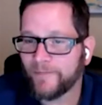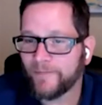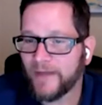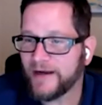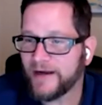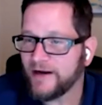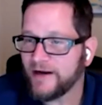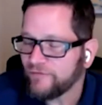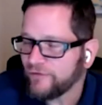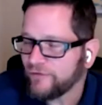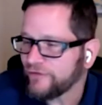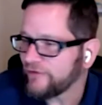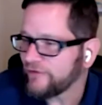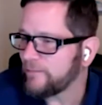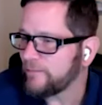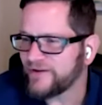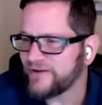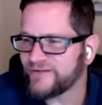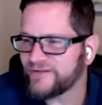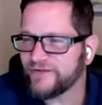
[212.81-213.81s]
idea for some
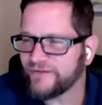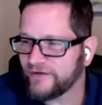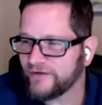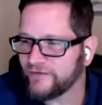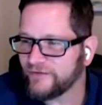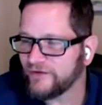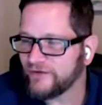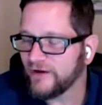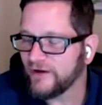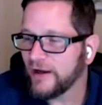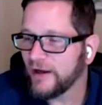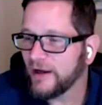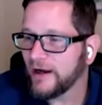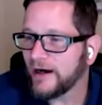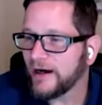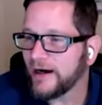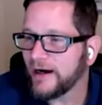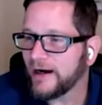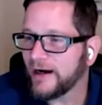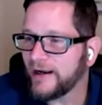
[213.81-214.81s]
businesses.
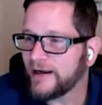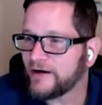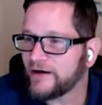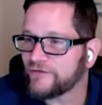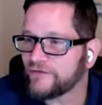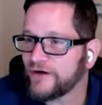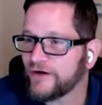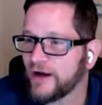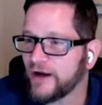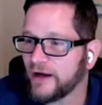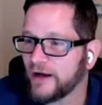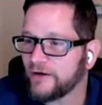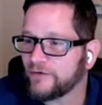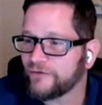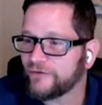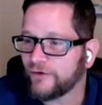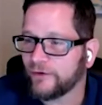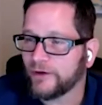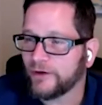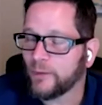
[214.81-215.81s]
It does not
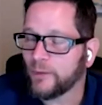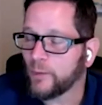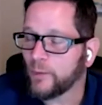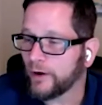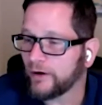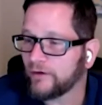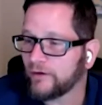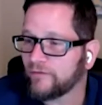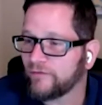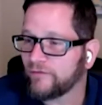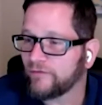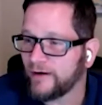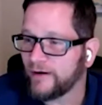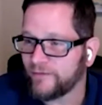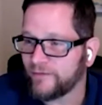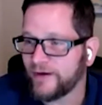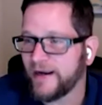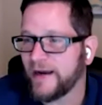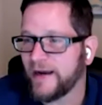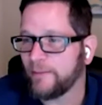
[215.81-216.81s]
certainly work for
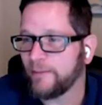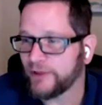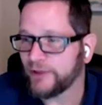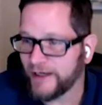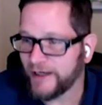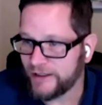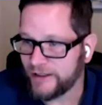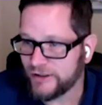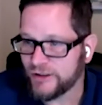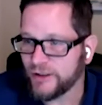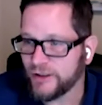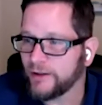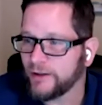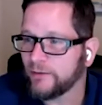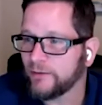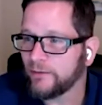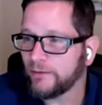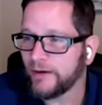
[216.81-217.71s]
every application.